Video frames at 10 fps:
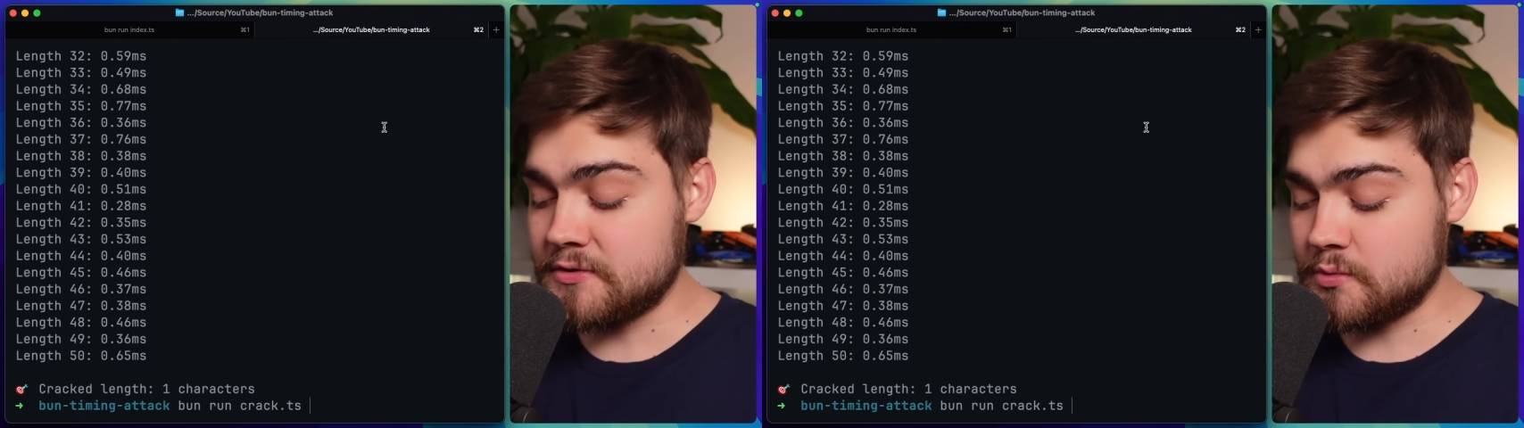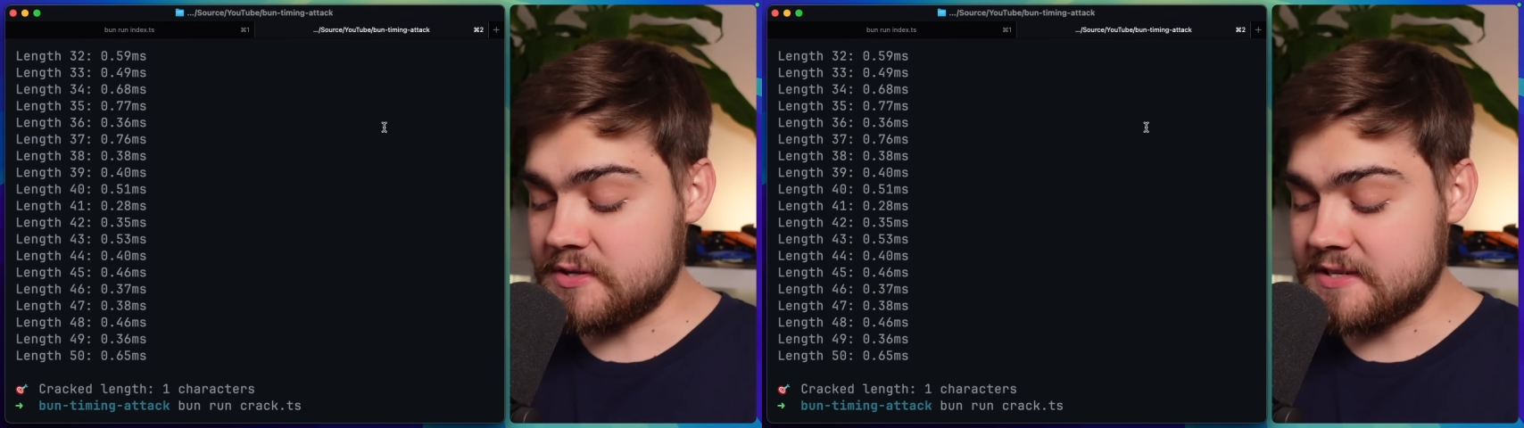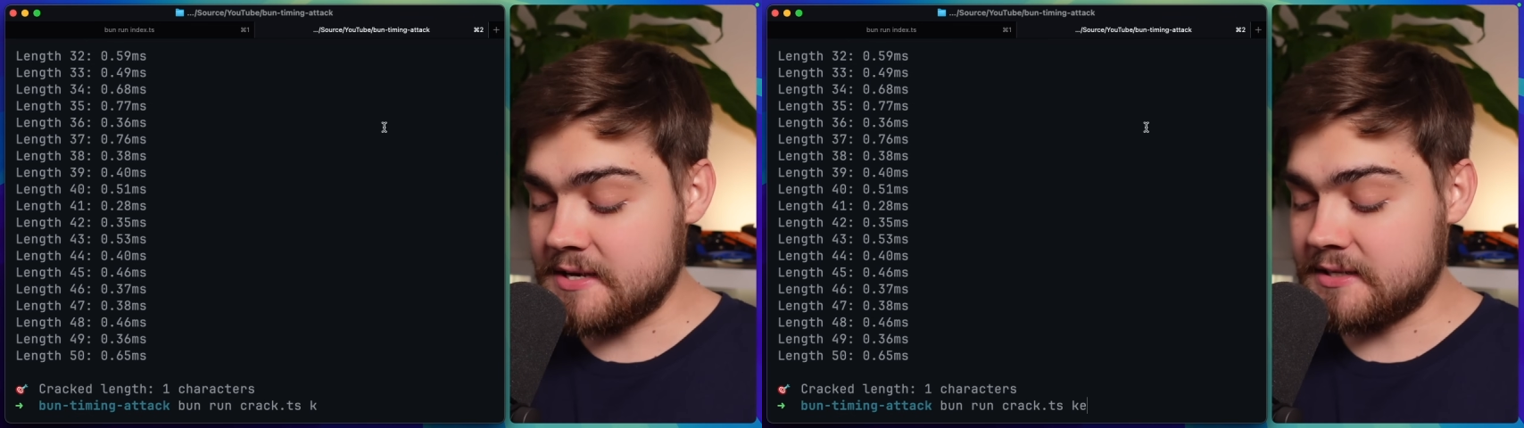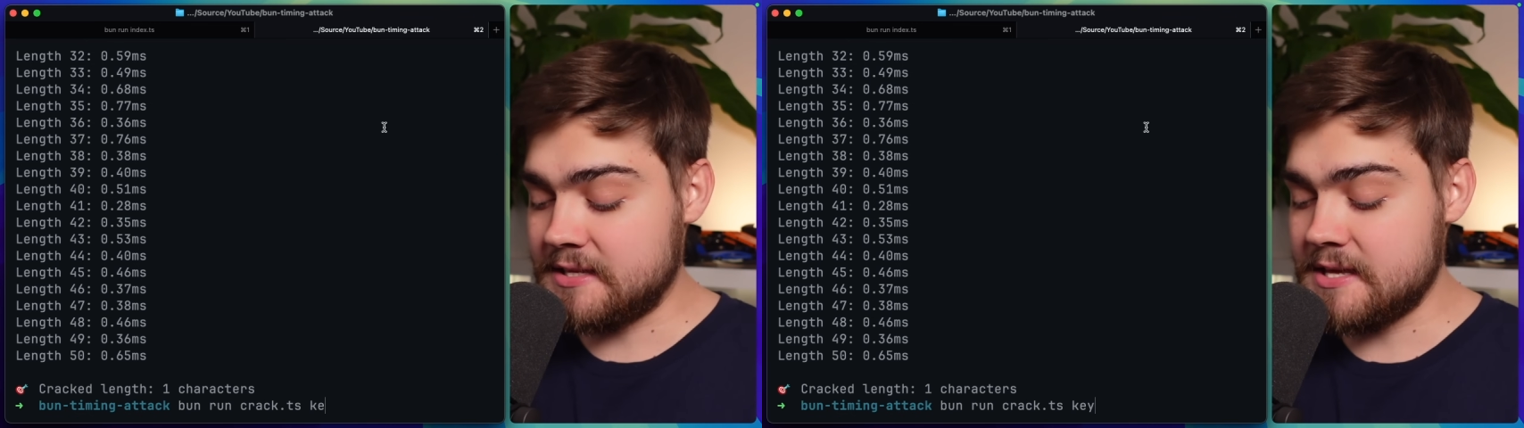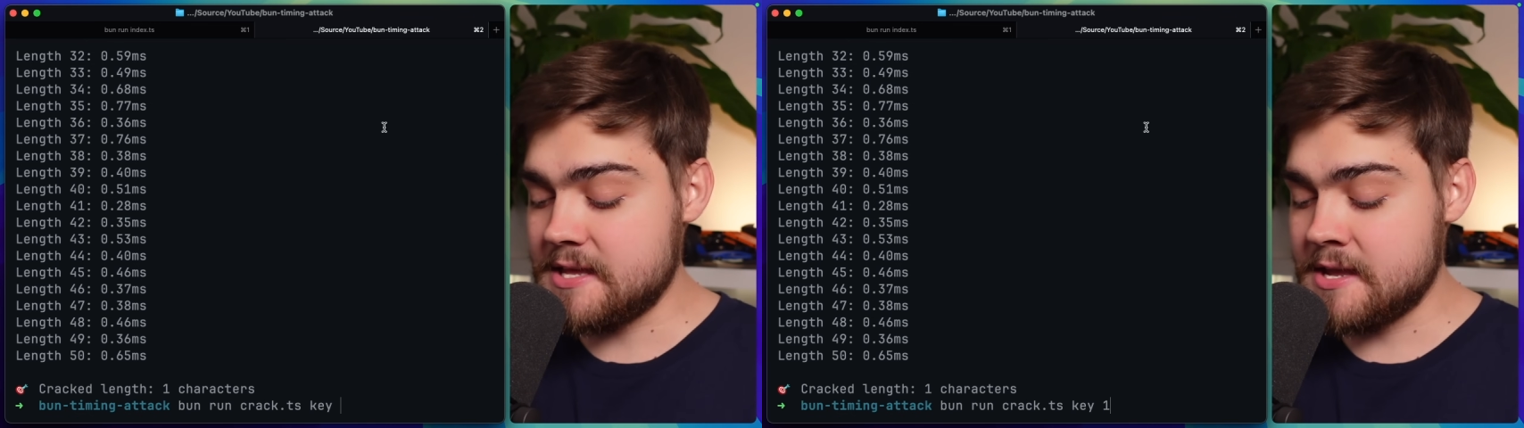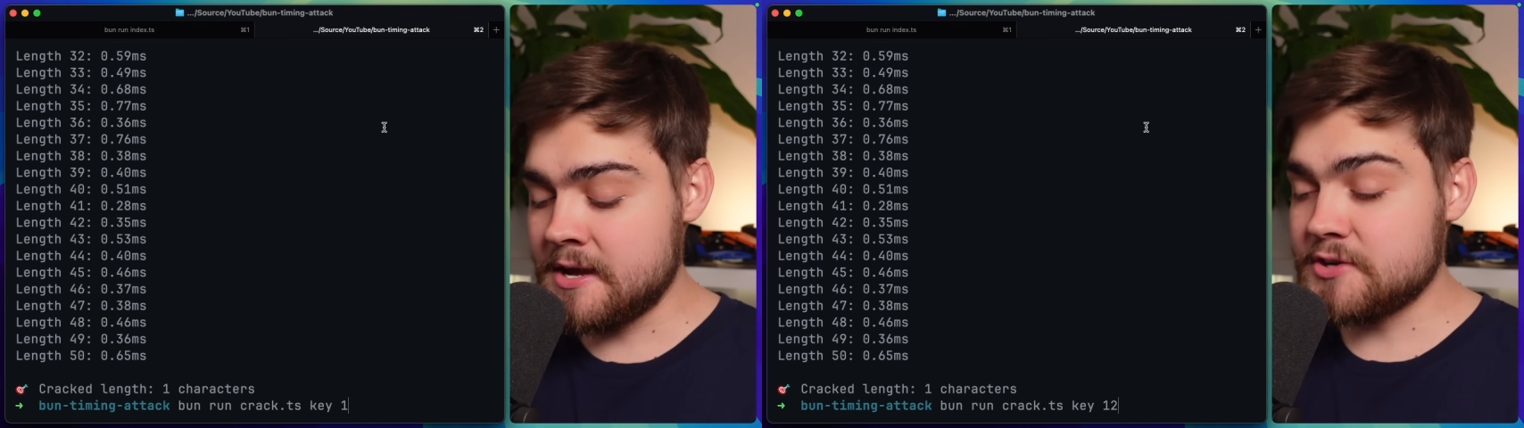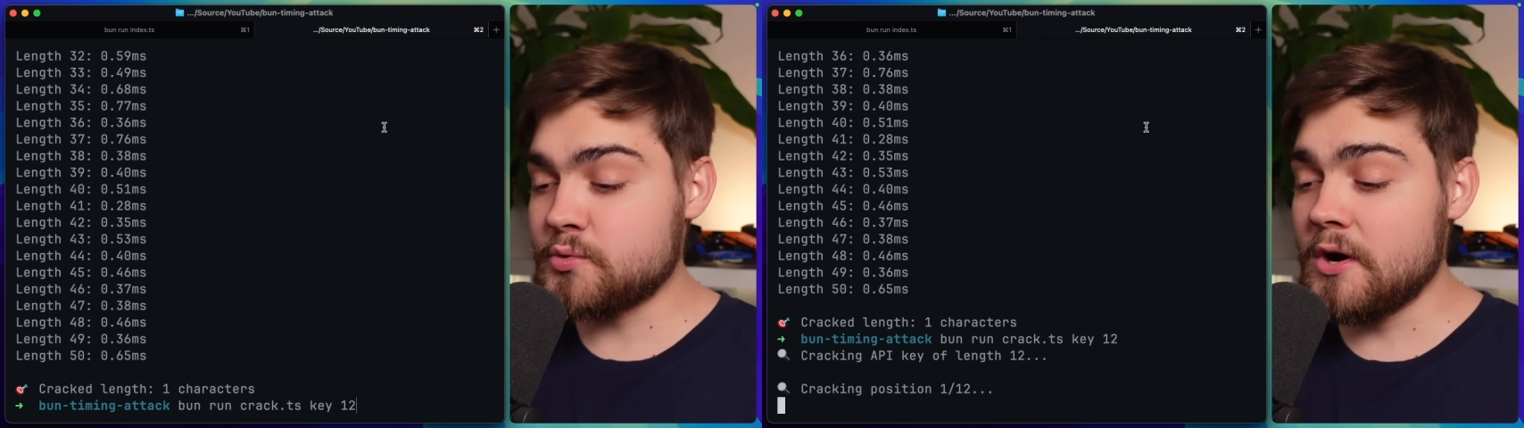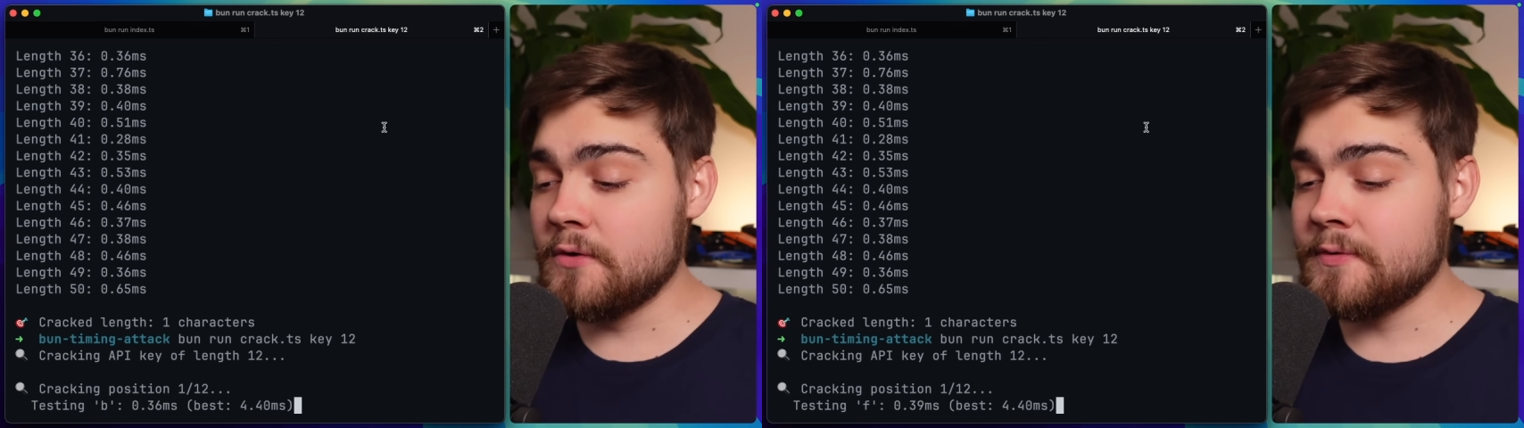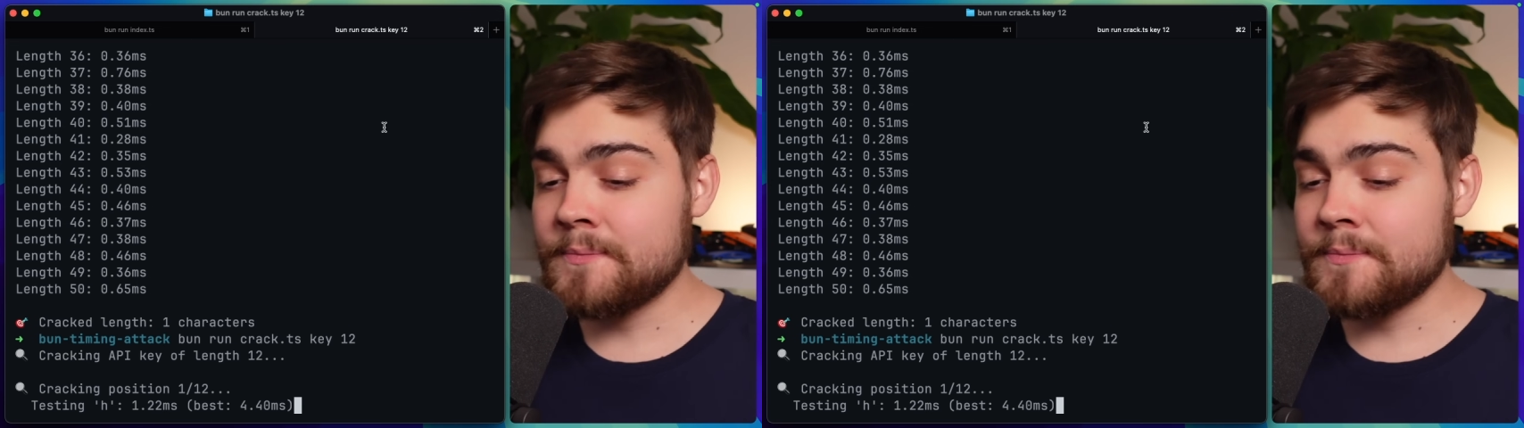so we said key twelve,